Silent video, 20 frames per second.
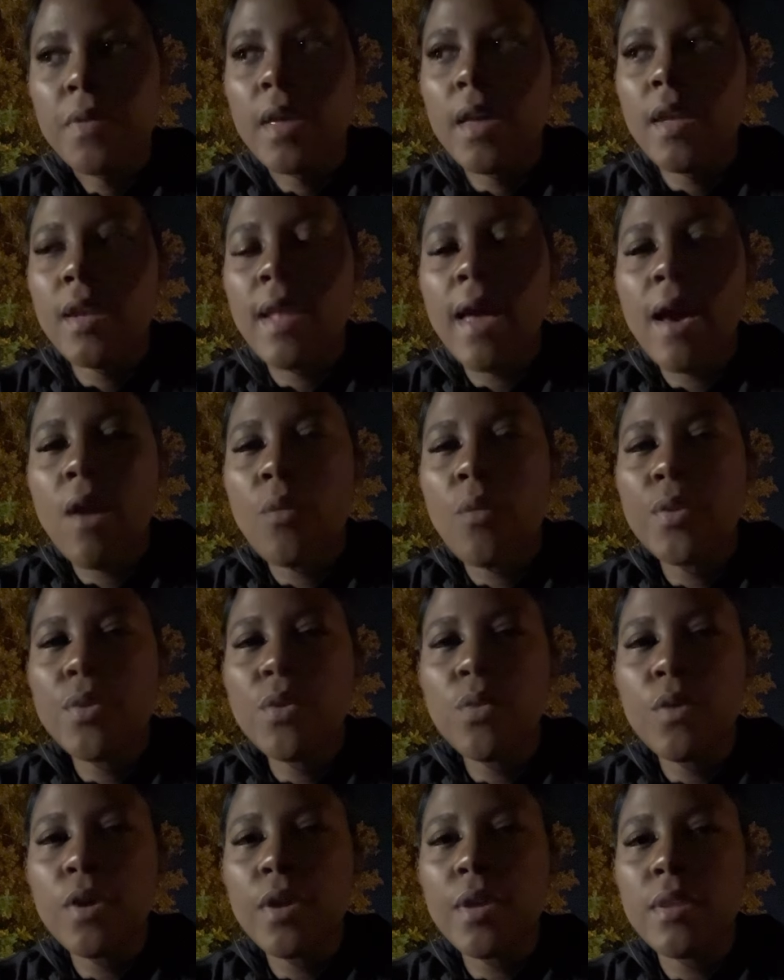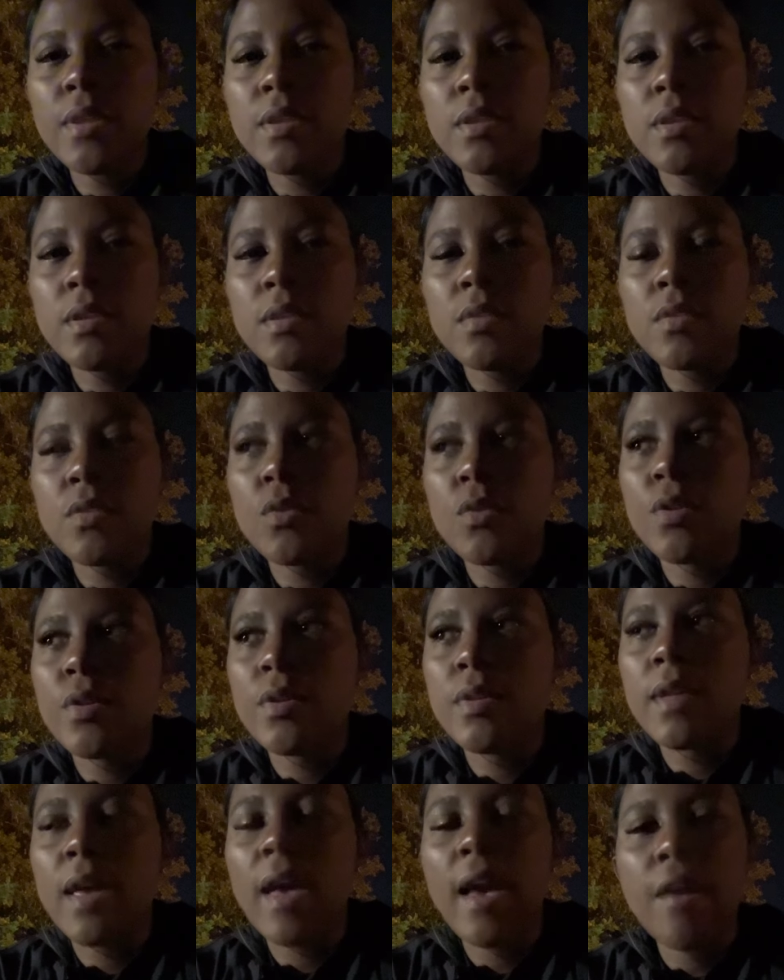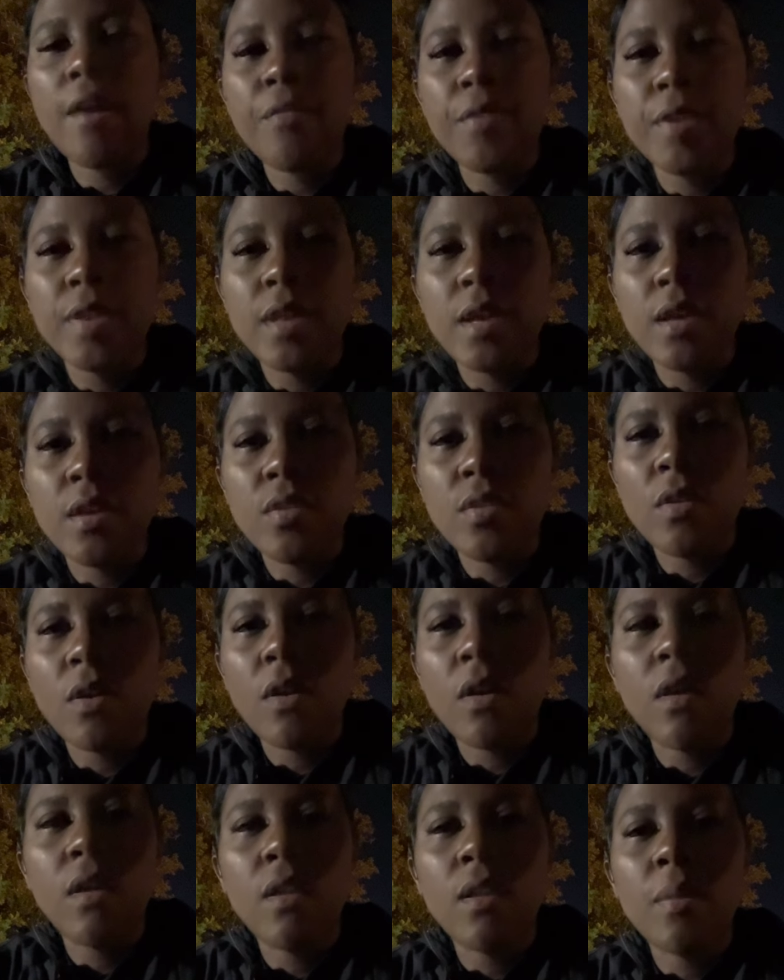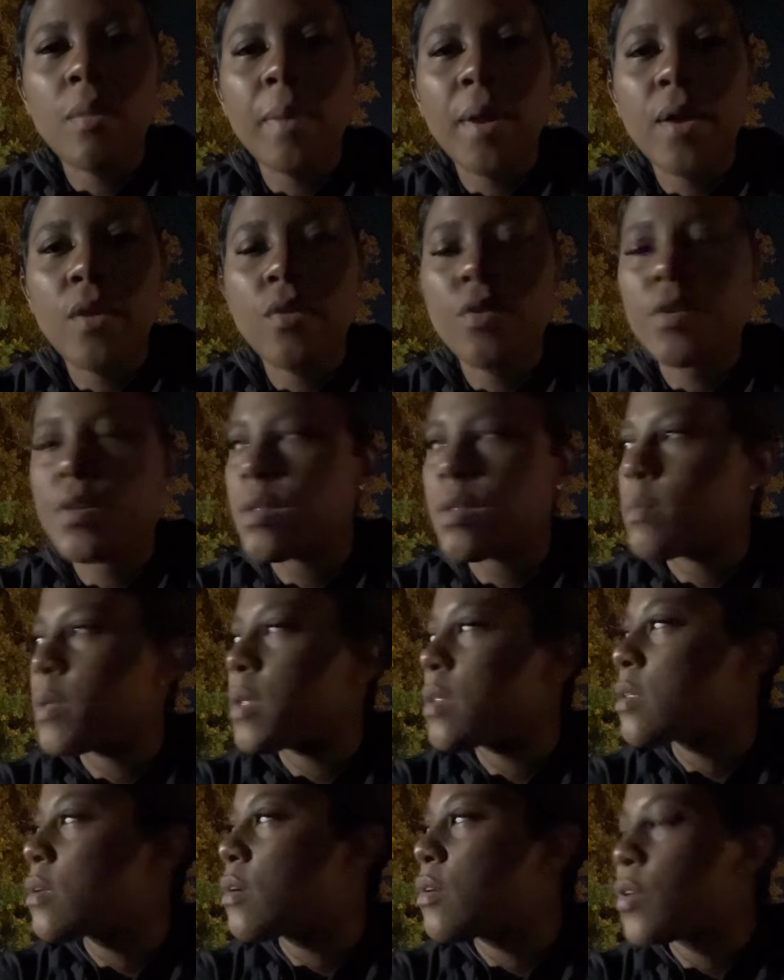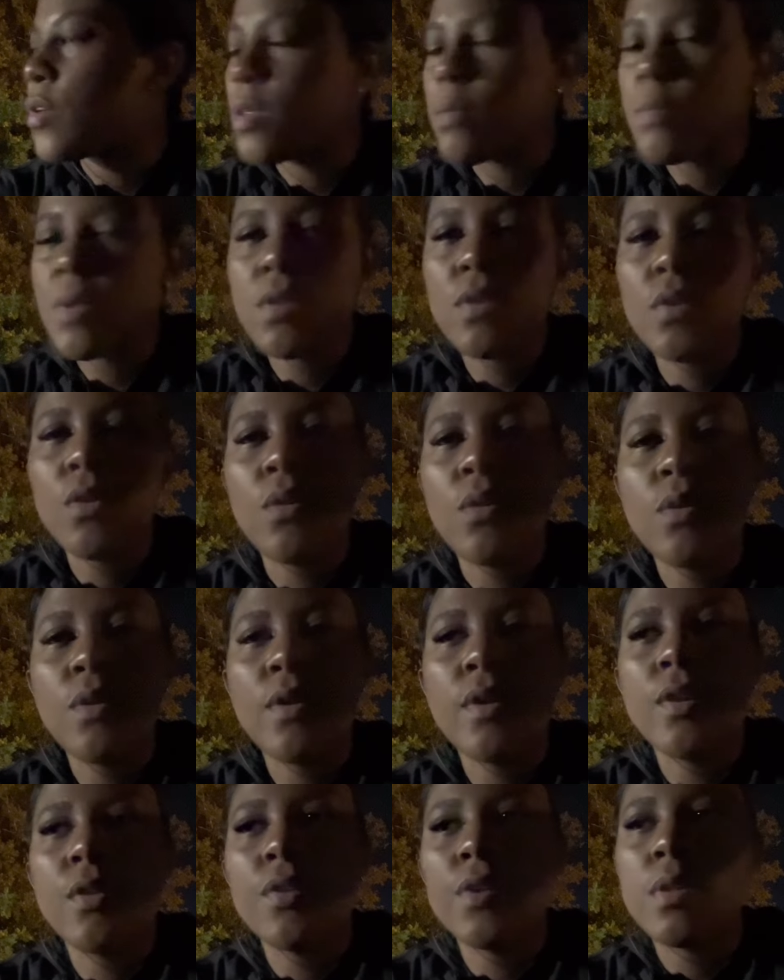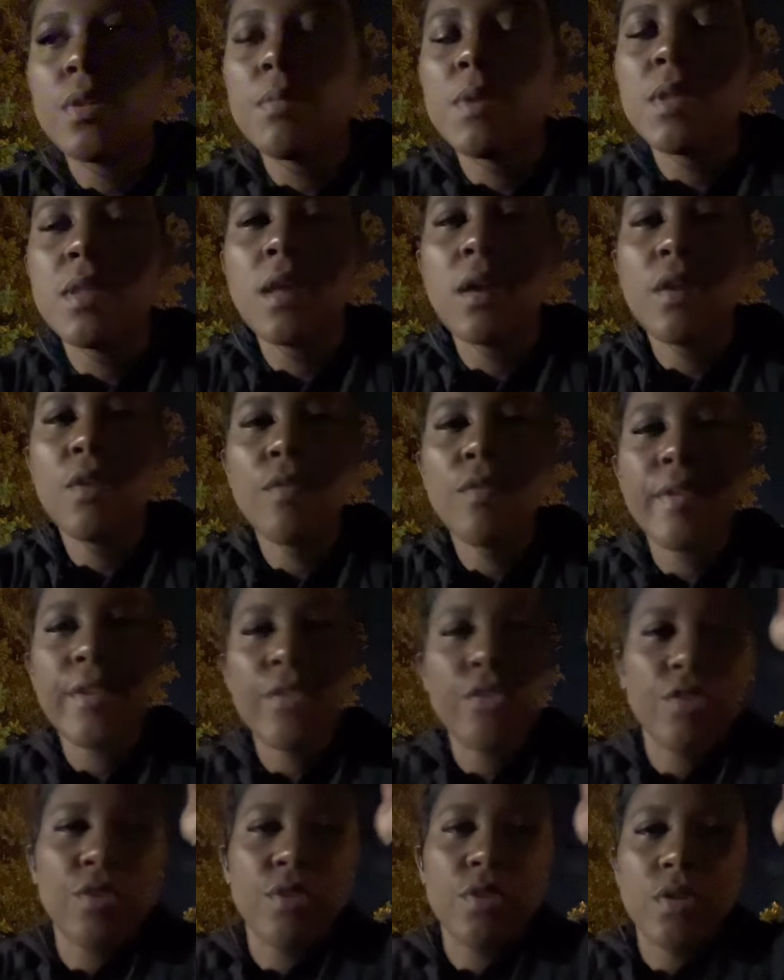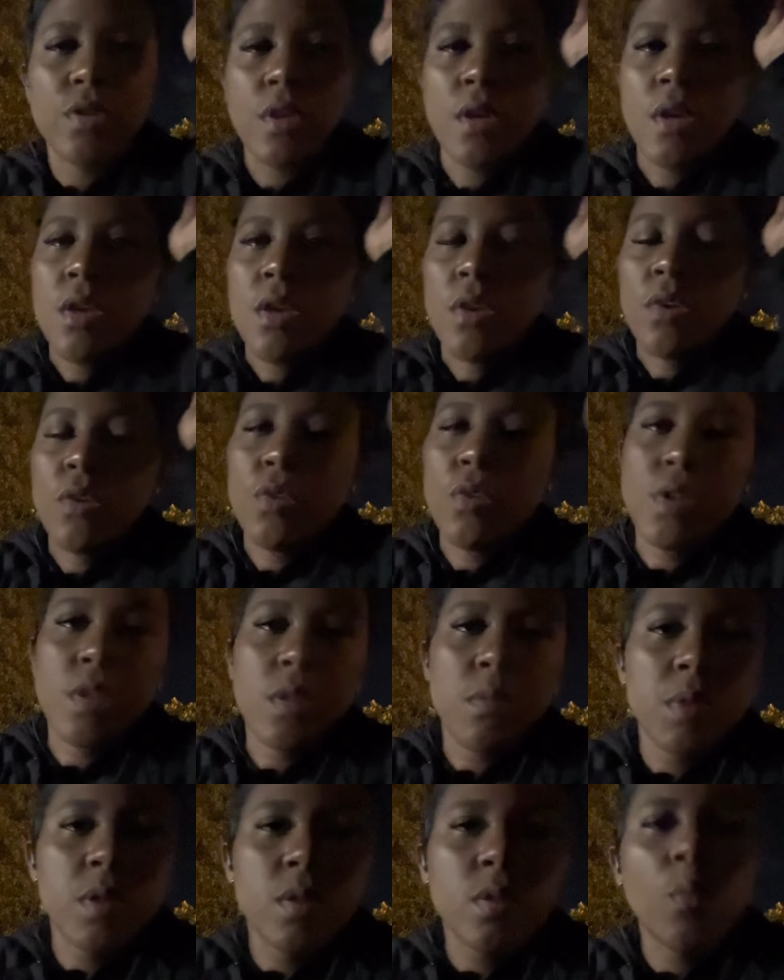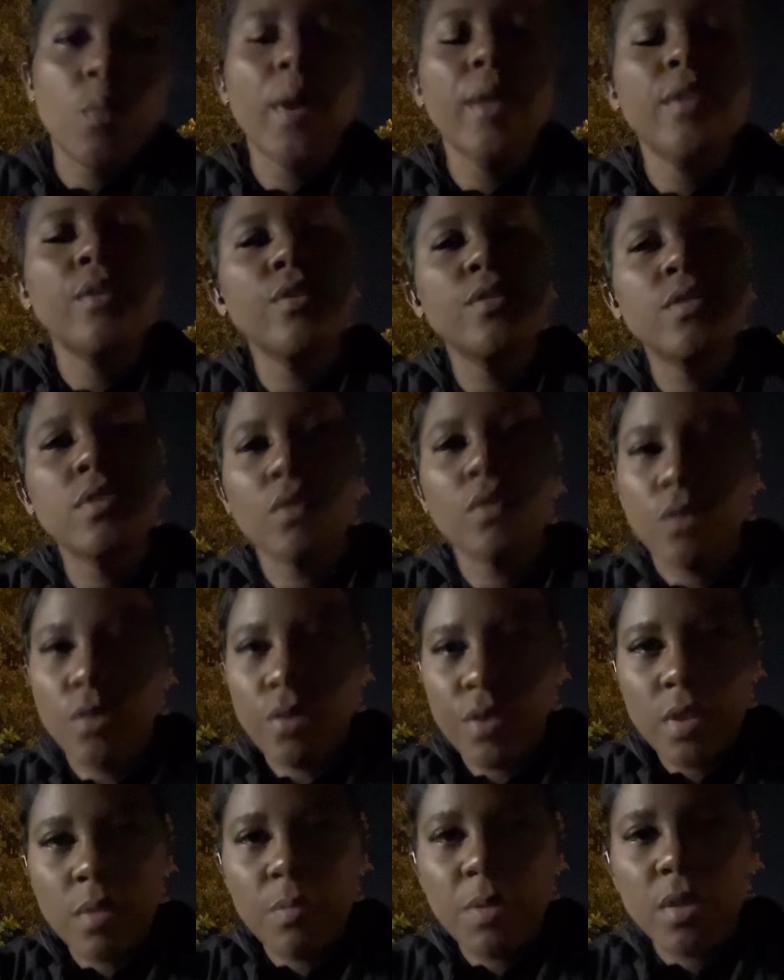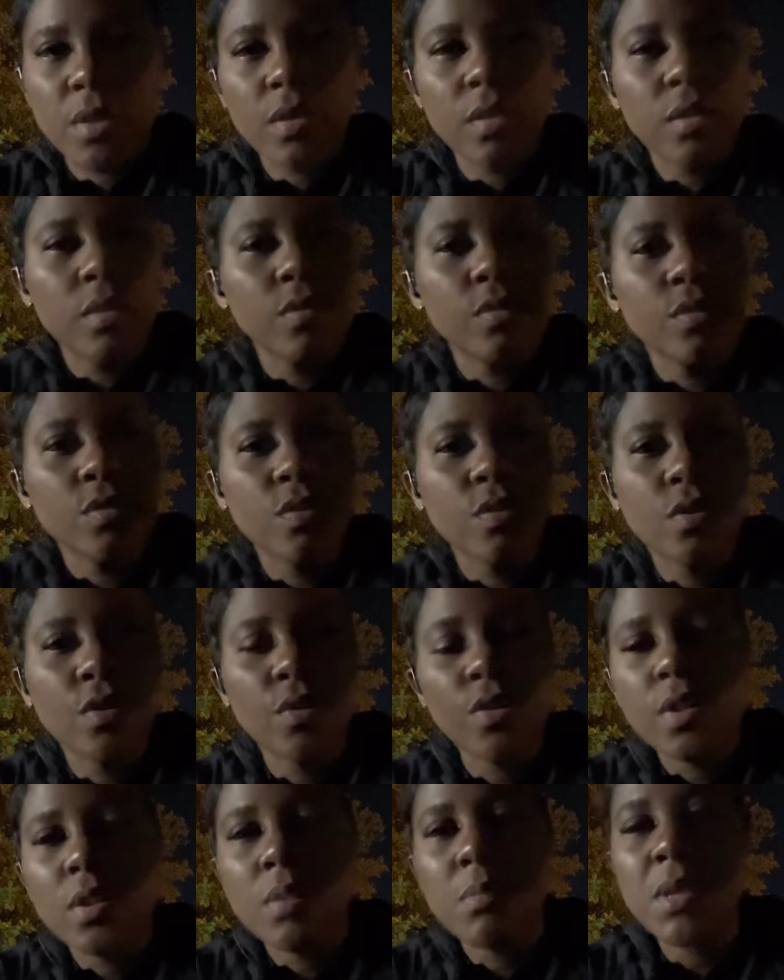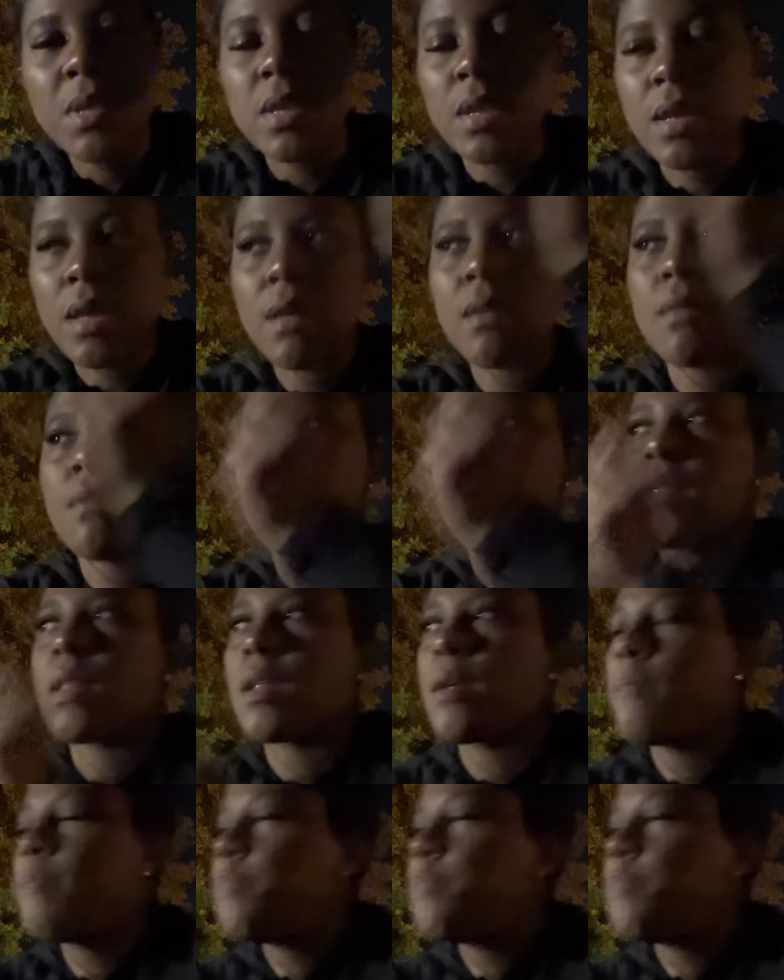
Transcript: And now when you walk into these stores, everything is all about Christmas. Christmas decor, Christmas decorations, Christmas sweaters, Christmas clothes, Christmas gifts.